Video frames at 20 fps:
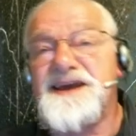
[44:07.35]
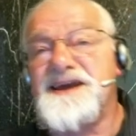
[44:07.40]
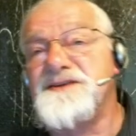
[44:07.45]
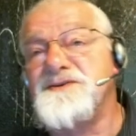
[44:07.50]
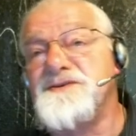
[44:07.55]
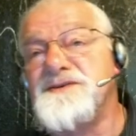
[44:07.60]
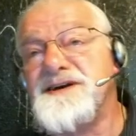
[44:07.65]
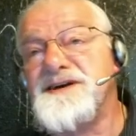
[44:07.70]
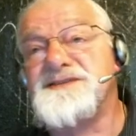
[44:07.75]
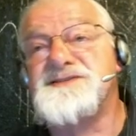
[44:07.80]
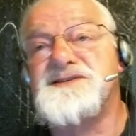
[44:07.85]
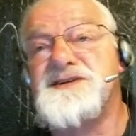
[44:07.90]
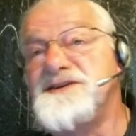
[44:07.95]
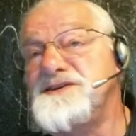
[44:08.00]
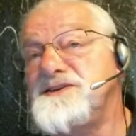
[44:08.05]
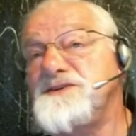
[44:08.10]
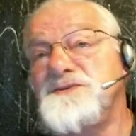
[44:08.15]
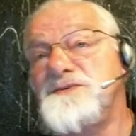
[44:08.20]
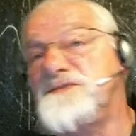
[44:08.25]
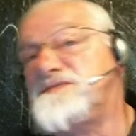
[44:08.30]
Introduction
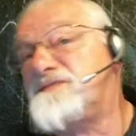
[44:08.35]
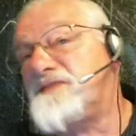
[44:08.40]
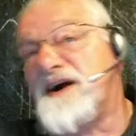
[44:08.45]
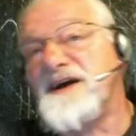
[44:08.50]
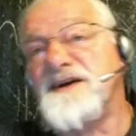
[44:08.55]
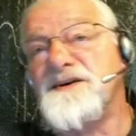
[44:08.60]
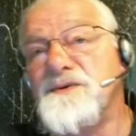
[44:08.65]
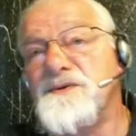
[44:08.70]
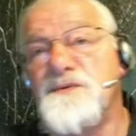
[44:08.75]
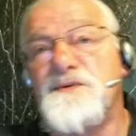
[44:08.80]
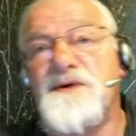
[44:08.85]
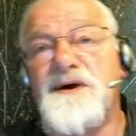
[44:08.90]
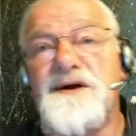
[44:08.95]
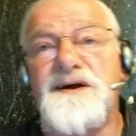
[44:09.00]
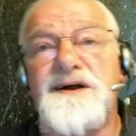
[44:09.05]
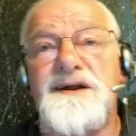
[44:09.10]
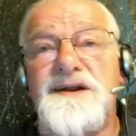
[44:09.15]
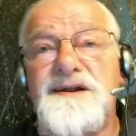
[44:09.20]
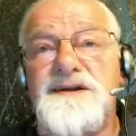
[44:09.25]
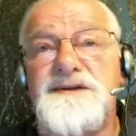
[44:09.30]
to
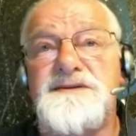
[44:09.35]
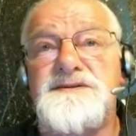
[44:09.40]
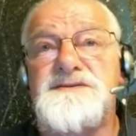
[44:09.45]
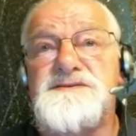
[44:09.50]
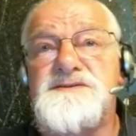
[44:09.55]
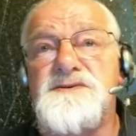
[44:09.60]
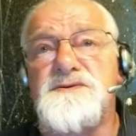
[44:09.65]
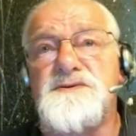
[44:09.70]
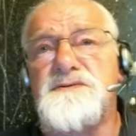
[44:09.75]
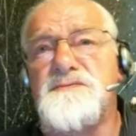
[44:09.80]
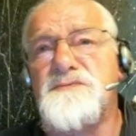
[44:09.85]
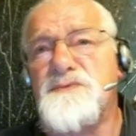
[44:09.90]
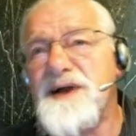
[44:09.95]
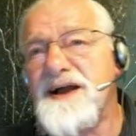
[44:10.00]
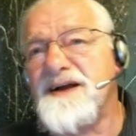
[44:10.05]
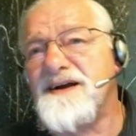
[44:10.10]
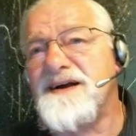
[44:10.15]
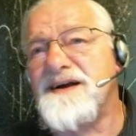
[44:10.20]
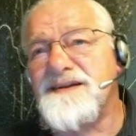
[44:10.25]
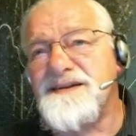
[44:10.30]
firewalls or,
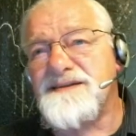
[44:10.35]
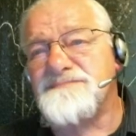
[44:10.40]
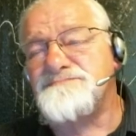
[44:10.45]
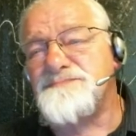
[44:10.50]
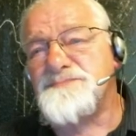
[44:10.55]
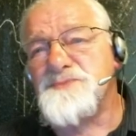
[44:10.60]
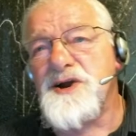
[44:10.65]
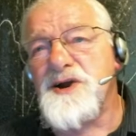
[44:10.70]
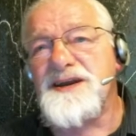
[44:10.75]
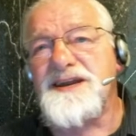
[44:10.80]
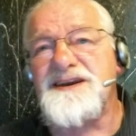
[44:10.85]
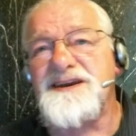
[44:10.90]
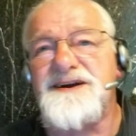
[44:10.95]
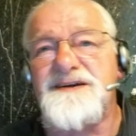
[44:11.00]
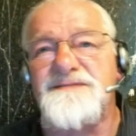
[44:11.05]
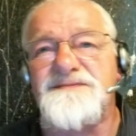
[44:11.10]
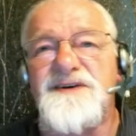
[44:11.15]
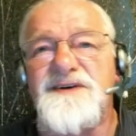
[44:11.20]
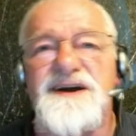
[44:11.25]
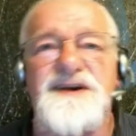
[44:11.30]
well, probably
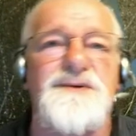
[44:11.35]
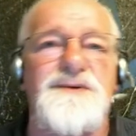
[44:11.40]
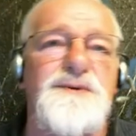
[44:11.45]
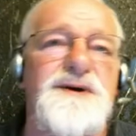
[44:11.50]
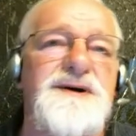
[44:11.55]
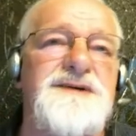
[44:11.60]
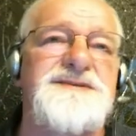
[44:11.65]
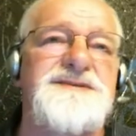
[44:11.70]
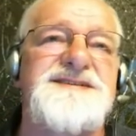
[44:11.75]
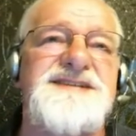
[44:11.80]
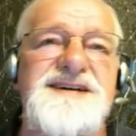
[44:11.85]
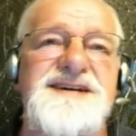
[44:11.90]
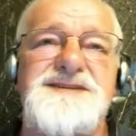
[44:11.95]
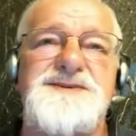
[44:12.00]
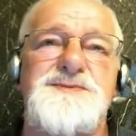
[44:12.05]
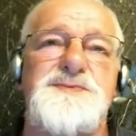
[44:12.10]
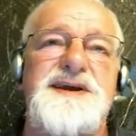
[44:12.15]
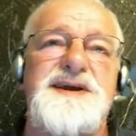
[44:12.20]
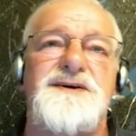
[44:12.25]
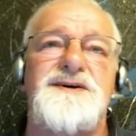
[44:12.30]
not firewalls
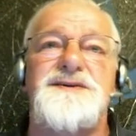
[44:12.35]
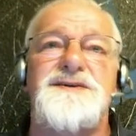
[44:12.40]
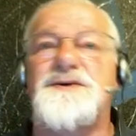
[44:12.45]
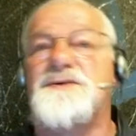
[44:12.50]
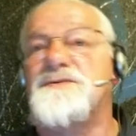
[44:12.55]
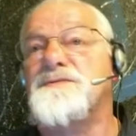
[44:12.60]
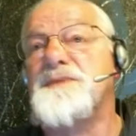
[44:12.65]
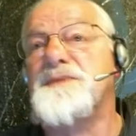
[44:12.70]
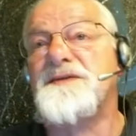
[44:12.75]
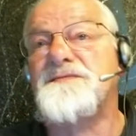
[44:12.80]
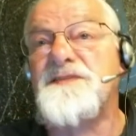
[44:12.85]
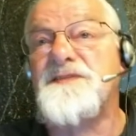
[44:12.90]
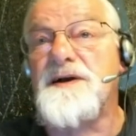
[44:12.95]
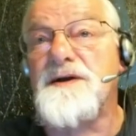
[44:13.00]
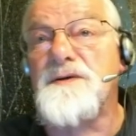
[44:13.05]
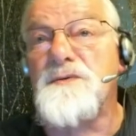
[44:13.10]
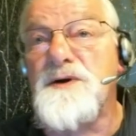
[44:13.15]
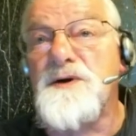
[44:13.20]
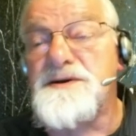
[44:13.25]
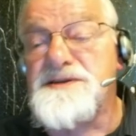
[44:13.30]
because we all know about
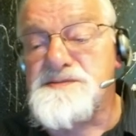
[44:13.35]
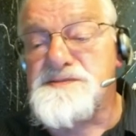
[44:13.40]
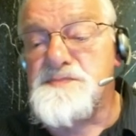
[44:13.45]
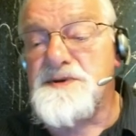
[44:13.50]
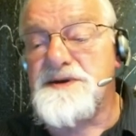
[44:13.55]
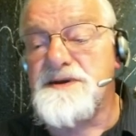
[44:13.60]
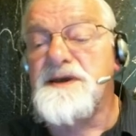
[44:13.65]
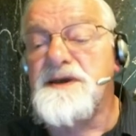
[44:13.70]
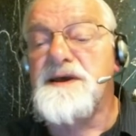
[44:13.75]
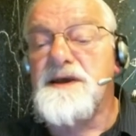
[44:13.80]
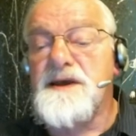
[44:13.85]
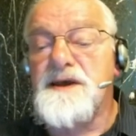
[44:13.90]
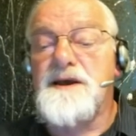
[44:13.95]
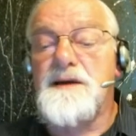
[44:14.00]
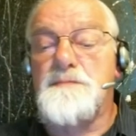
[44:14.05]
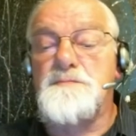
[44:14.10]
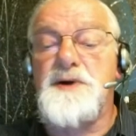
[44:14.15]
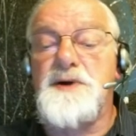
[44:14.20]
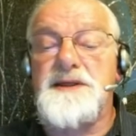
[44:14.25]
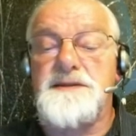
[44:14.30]
firewalls, but
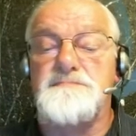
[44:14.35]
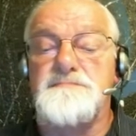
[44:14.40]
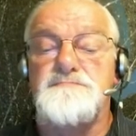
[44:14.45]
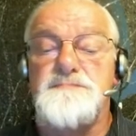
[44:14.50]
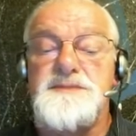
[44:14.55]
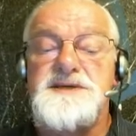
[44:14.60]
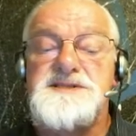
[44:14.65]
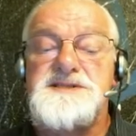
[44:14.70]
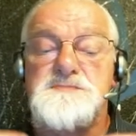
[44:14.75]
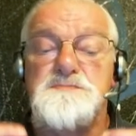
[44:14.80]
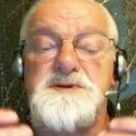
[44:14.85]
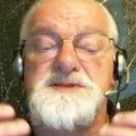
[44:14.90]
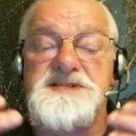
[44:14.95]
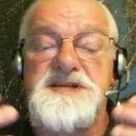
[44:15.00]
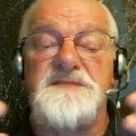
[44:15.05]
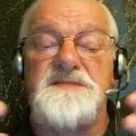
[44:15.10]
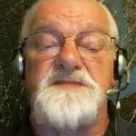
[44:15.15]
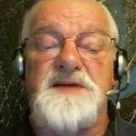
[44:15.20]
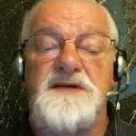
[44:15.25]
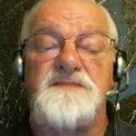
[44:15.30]
but
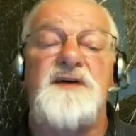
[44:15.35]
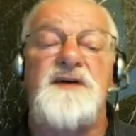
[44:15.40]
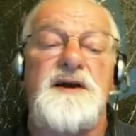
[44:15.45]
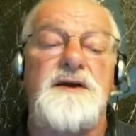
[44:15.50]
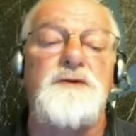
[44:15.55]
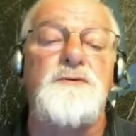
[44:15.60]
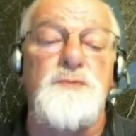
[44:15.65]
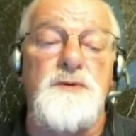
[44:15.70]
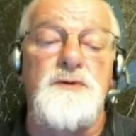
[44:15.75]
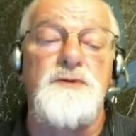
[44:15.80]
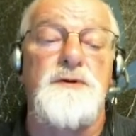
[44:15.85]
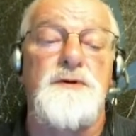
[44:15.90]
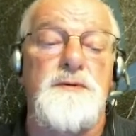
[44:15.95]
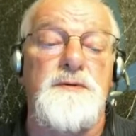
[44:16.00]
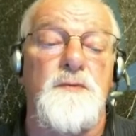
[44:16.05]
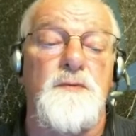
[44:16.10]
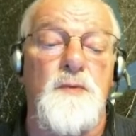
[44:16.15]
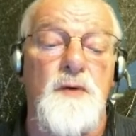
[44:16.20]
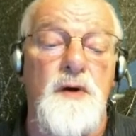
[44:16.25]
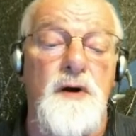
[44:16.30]
specific
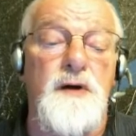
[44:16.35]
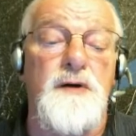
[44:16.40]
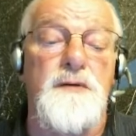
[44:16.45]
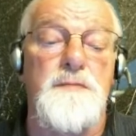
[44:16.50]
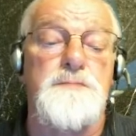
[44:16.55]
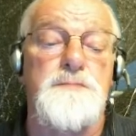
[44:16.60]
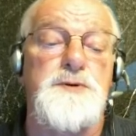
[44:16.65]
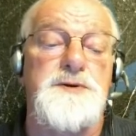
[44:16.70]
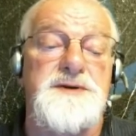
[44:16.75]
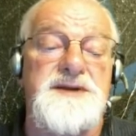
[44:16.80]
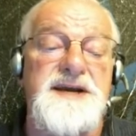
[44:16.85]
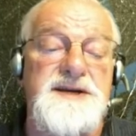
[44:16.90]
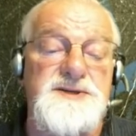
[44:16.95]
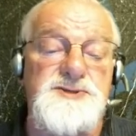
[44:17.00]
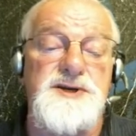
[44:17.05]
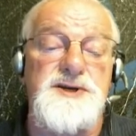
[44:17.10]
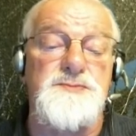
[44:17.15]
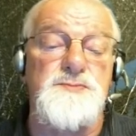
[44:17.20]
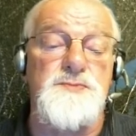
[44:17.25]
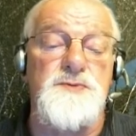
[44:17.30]
firewall
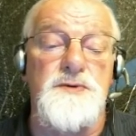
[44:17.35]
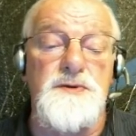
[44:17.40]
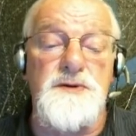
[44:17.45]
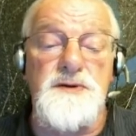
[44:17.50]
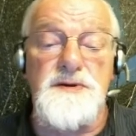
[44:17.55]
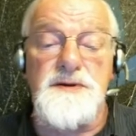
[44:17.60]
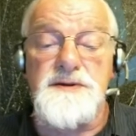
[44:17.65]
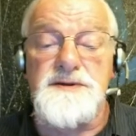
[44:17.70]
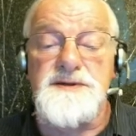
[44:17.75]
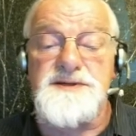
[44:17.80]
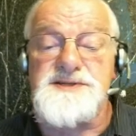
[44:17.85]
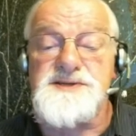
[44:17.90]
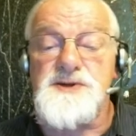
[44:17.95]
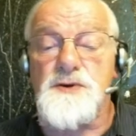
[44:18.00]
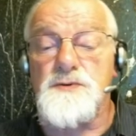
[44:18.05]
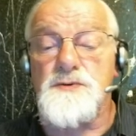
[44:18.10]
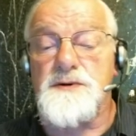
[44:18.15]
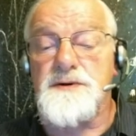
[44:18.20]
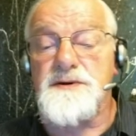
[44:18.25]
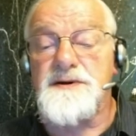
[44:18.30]
protection rules
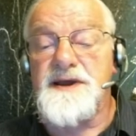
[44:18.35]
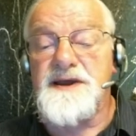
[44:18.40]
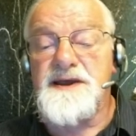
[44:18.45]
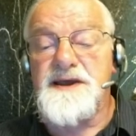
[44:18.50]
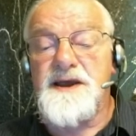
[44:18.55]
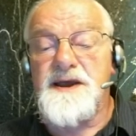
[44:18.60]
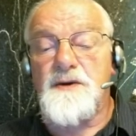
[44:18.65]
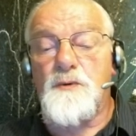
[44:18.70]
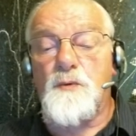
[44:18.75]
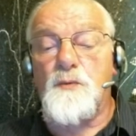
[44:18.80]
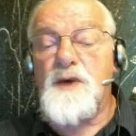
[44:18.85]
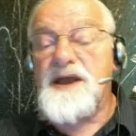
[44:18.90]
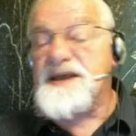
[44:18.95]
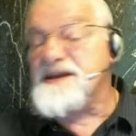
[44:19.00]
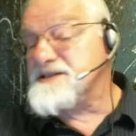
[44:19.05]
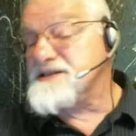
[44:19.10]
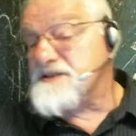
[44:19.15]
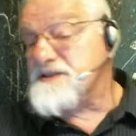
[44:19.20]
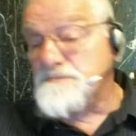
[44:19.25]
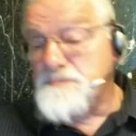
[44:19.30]
or
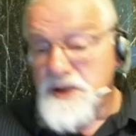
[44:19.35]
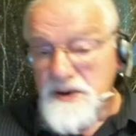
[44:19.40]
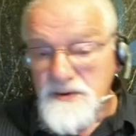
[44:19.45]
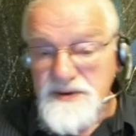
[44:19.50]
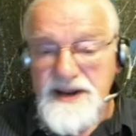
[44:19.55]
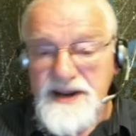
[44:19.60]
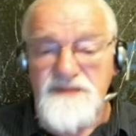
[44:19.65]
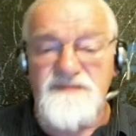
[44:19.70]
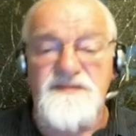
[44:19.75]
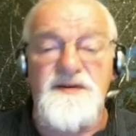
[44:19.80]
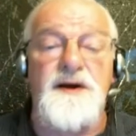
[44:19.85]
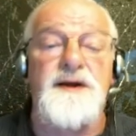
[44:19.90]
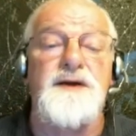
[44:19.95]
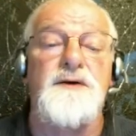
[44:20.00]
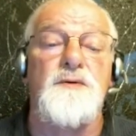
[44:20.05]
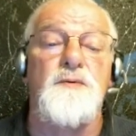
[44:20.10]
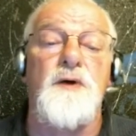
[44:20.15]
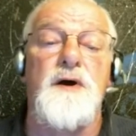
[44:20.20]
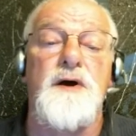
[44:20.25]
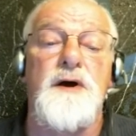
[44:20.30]
ways of building
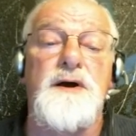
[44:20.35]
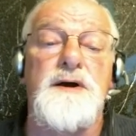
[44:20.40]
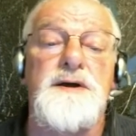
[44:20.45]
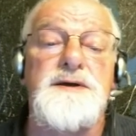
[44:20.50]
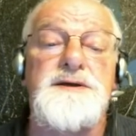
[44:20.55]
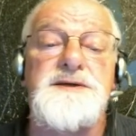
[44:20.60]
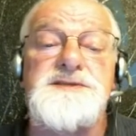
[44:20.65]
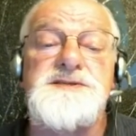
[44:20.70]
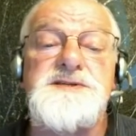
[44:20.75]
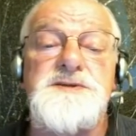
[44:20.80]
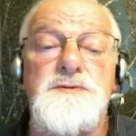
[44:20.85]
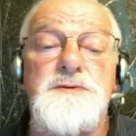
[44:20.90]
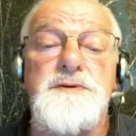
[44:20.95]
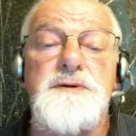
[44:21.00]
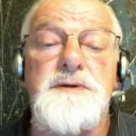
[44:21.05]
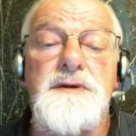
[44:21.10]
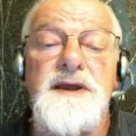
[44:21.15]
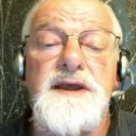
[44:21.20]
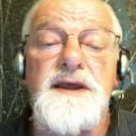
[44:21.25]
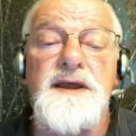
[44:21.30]
firewalls
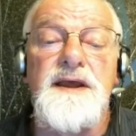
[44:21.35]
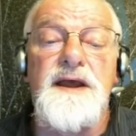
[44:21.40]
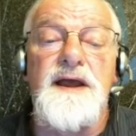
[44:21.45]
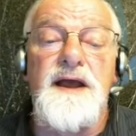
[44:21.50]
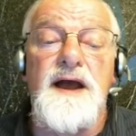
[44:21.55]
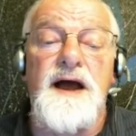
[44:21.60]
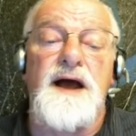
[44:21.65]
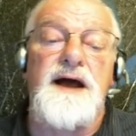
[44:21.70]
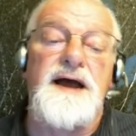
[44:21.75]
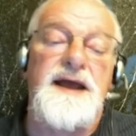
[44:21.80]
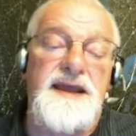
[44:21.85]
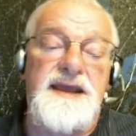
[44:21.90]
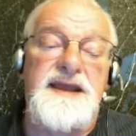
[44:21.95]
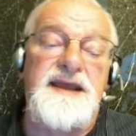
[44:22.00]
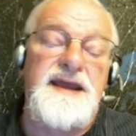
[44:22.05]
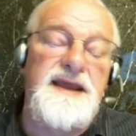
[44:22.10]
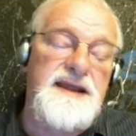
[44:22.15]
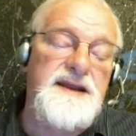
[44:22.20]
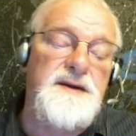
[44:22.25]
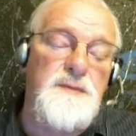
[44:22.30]
or uh,
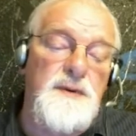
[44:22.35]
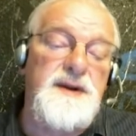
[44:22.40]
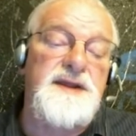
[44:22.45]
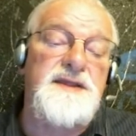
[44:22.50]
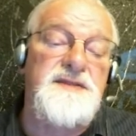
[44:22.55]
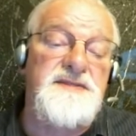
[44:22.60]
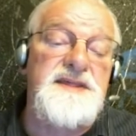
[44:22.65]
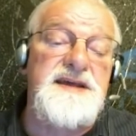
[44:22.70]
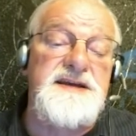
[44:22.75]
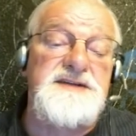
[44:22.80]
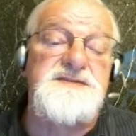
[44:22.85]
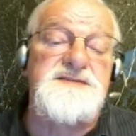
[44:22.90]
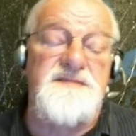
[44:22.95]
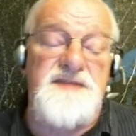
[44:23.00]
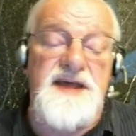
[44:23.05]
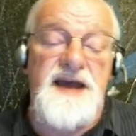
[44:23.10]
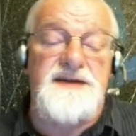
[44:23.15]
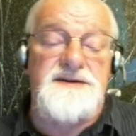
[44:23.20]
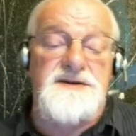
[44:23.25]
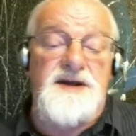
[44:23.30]
anyway things of
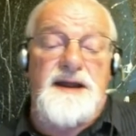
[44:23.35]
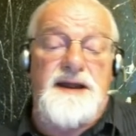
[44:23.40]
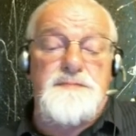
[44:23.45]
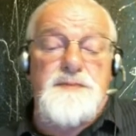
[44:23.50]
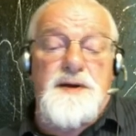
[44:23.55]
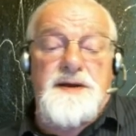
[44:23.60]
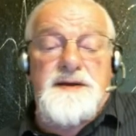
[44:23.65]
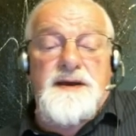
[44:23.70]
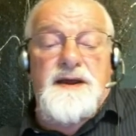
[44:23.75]
that type.